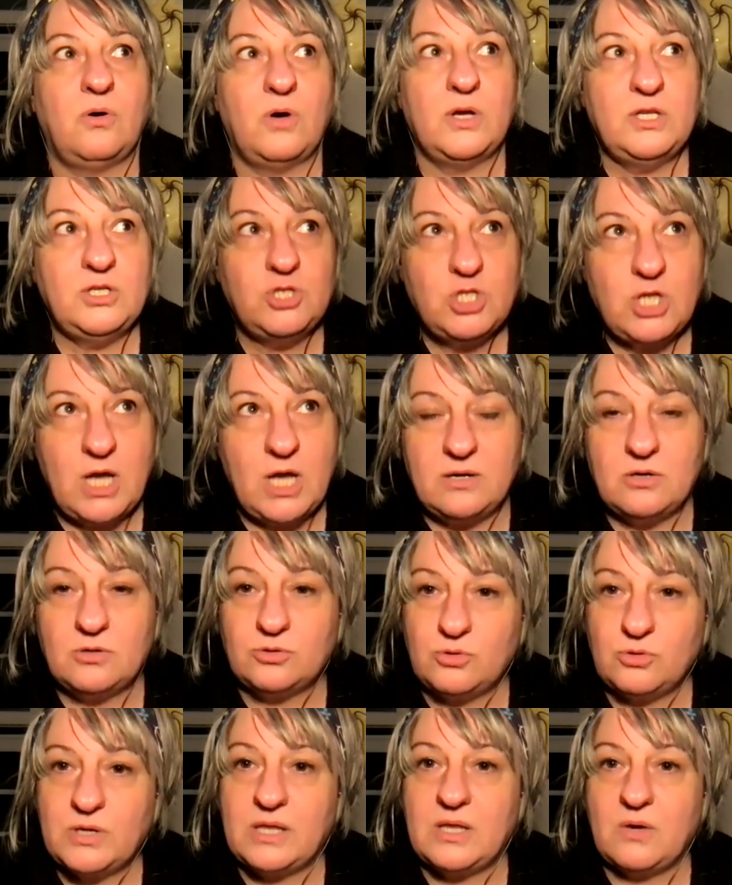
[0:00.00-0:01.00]
in
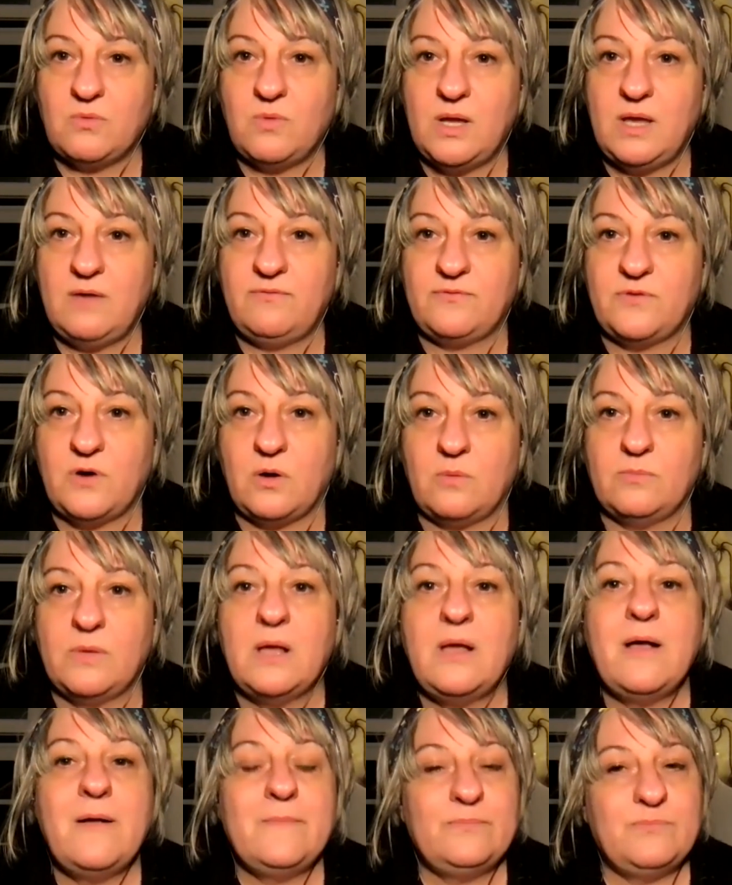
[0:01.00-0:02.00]
general to get away from,
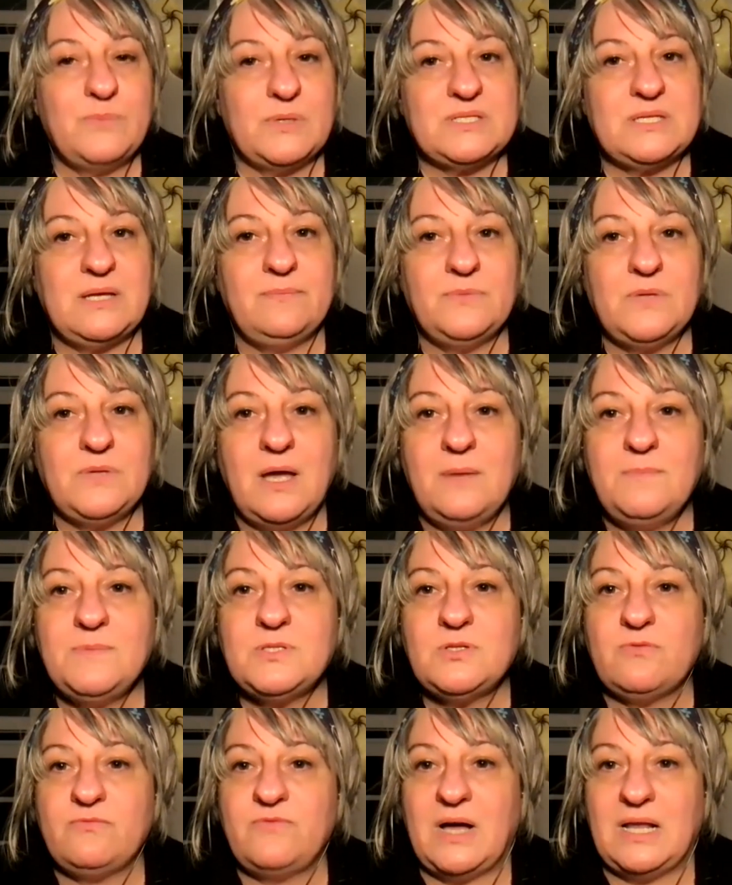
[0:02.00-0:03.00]
but
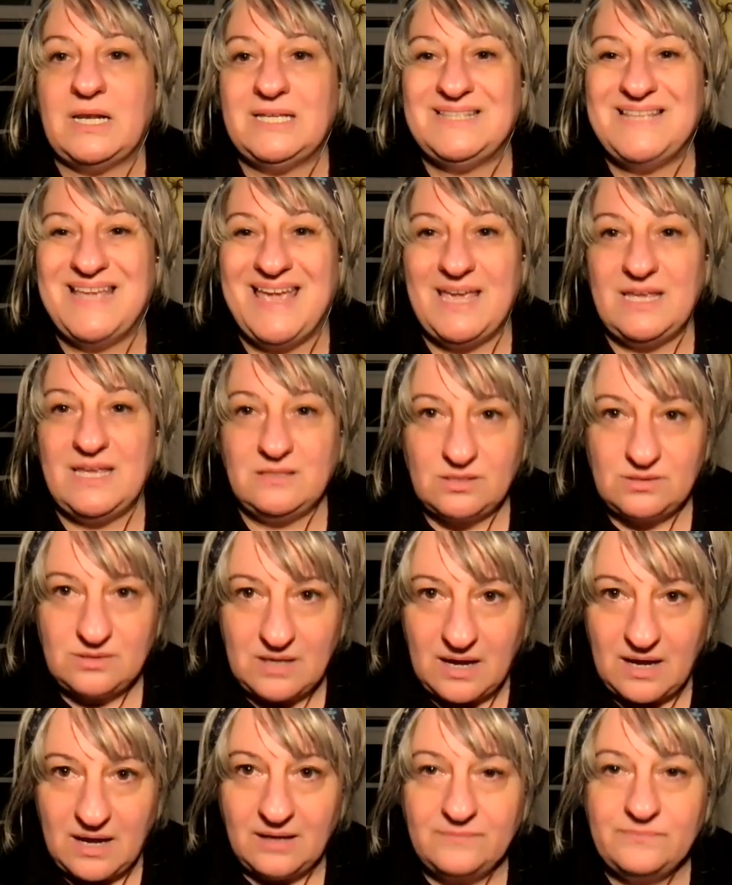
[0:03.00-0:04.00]
sometimes to validate
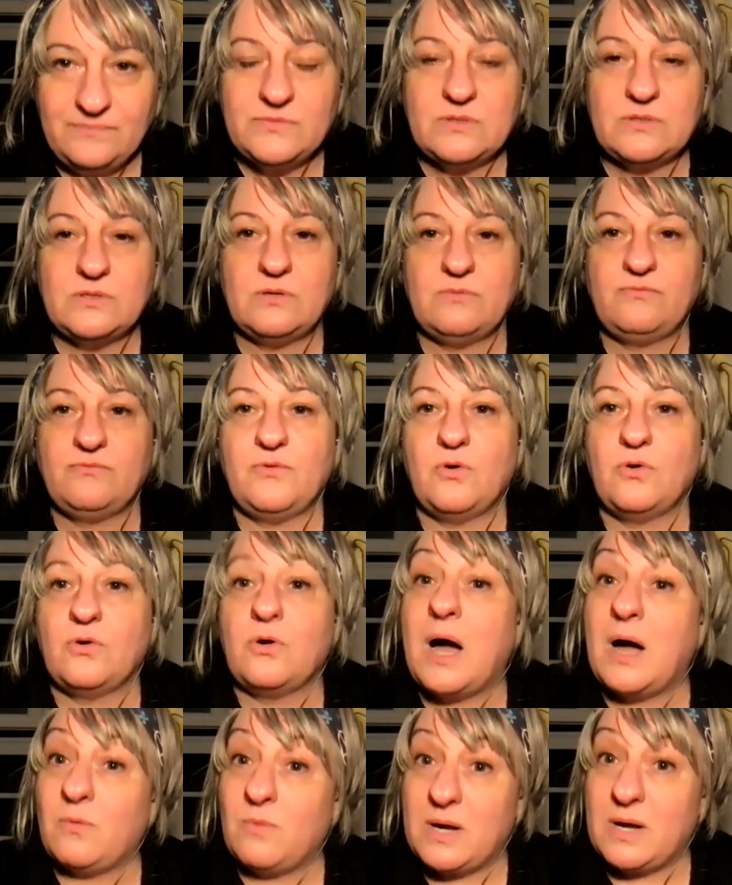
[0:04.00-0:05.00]
that
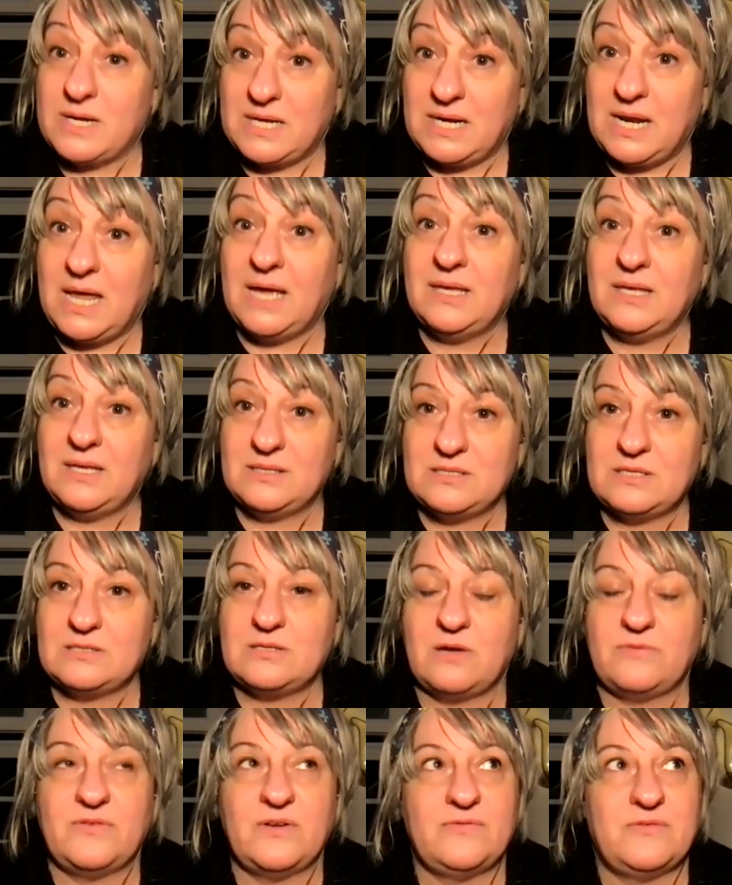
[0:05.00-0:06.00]
for our clients that
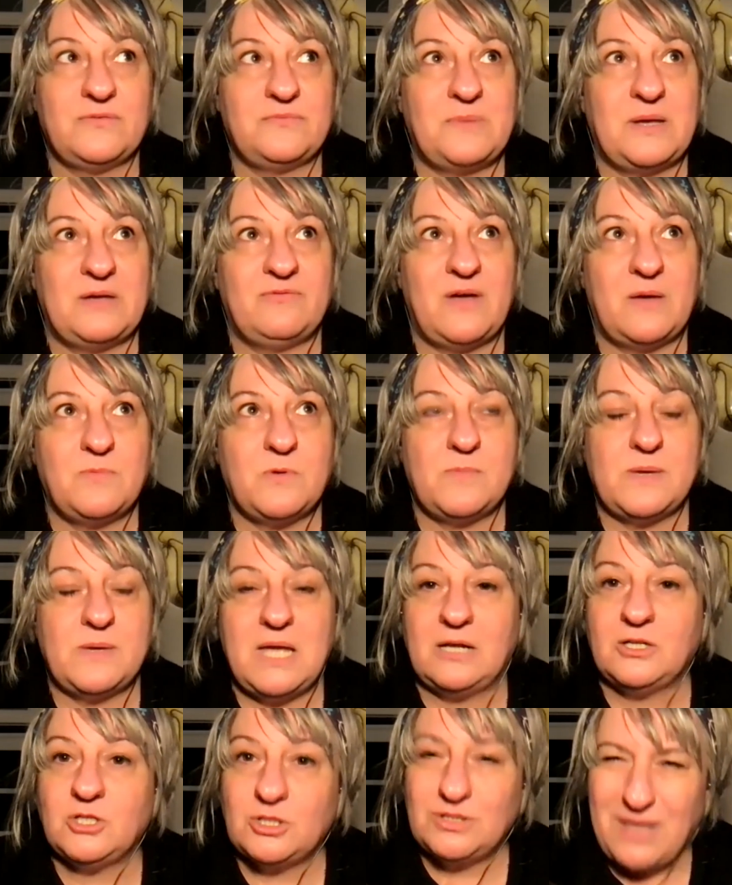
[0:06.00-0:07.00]
suffer by
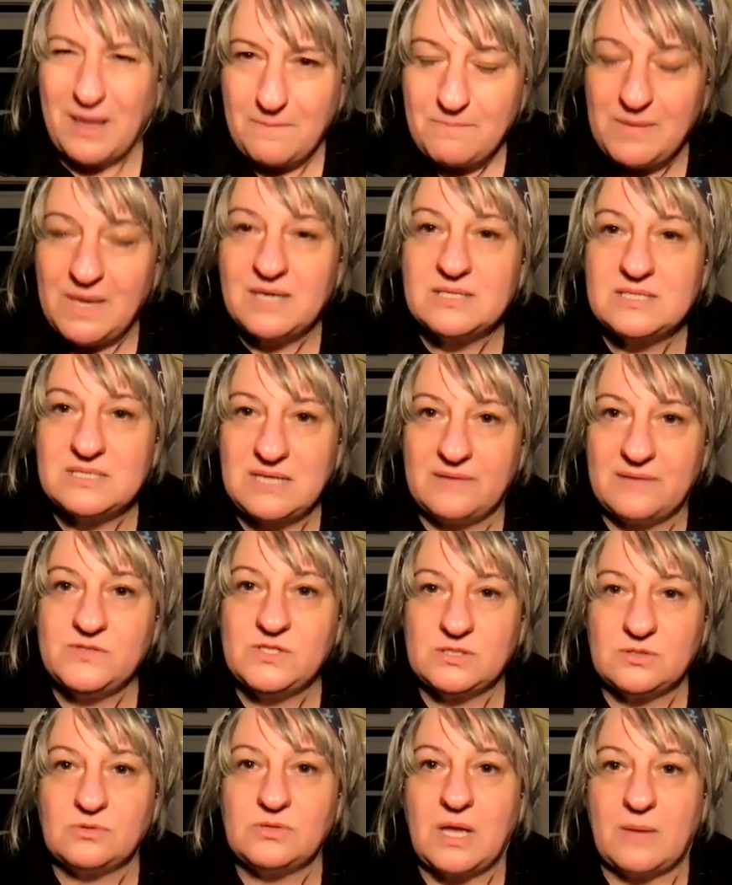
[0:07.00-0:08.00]
fibromyalgia, that makes
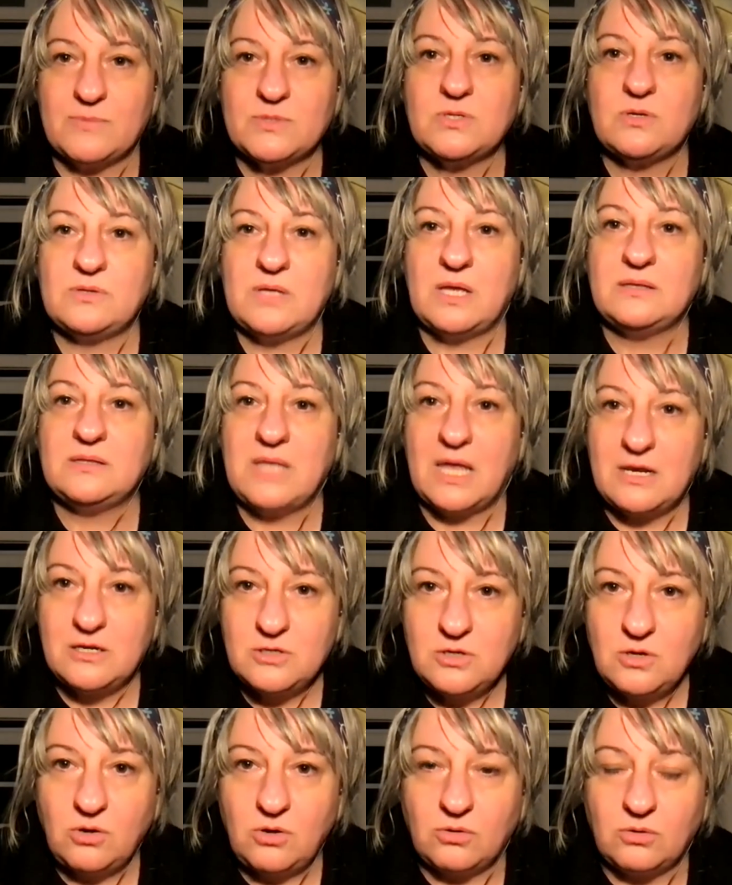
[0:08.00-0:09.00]
sense to them, so that they
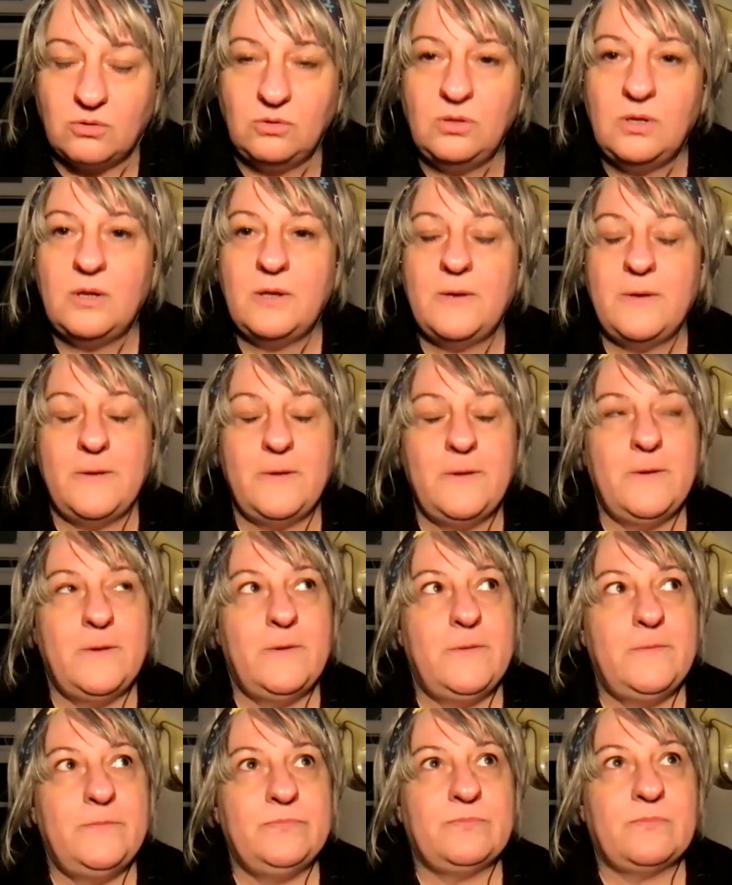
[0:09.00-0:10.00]
know,
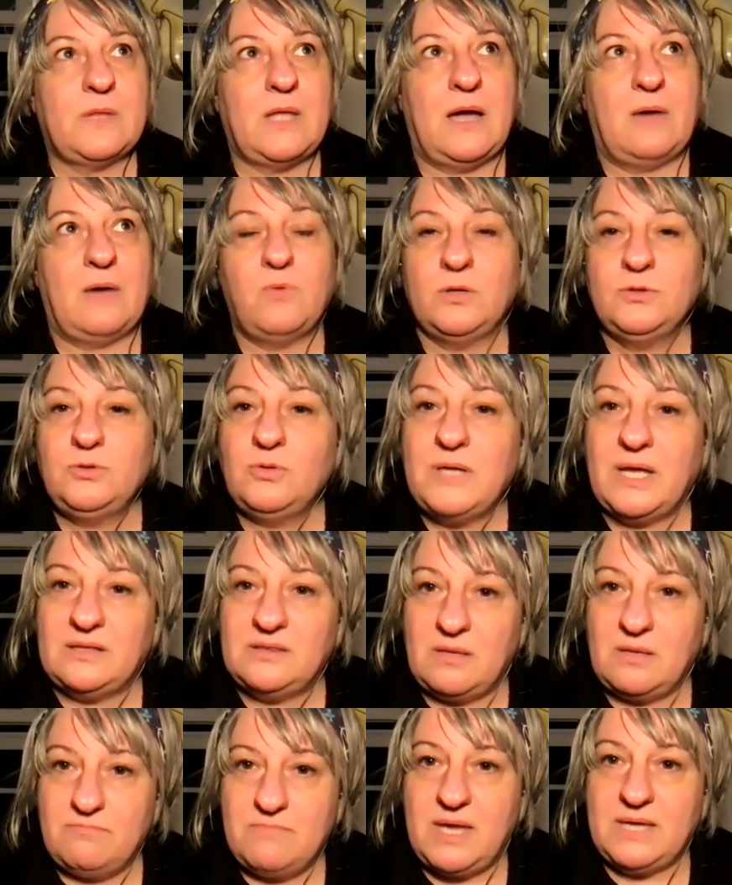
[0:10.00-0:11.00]
I want to
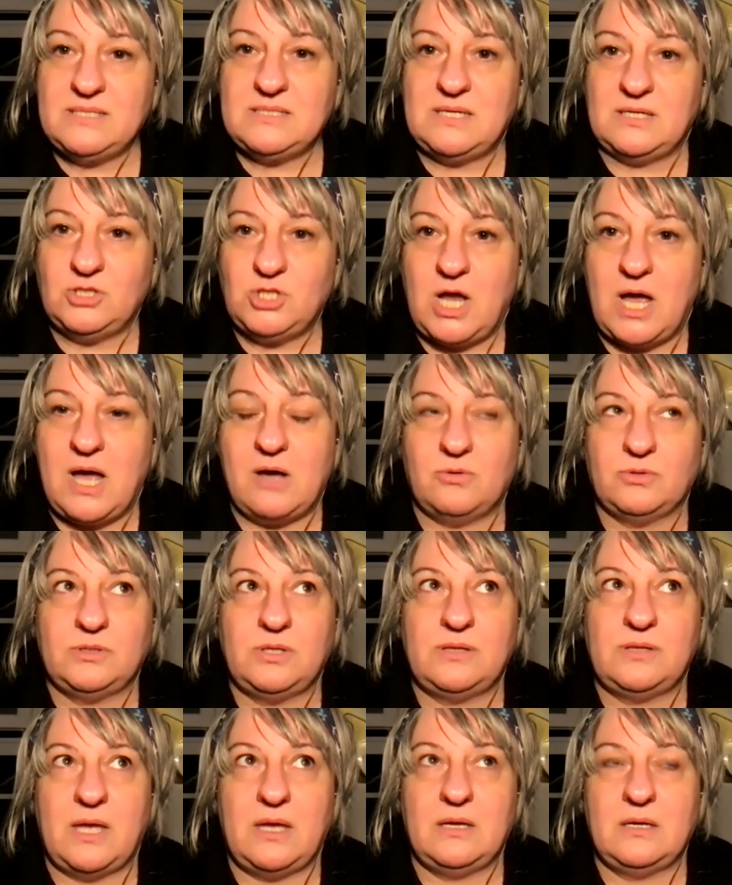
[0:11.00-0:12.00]
get the message
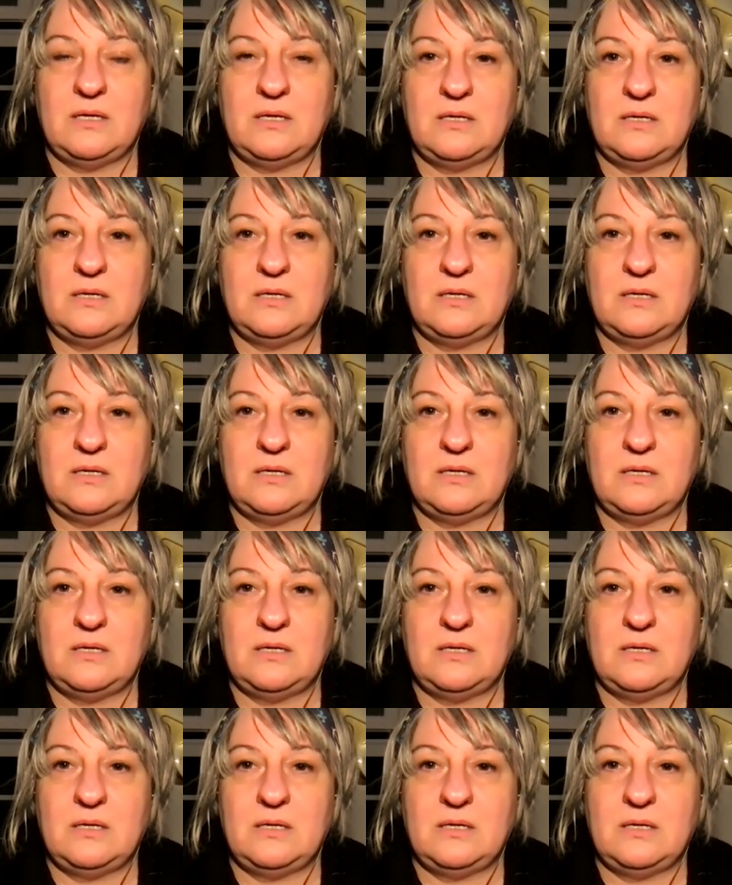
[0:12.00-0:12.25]
out that,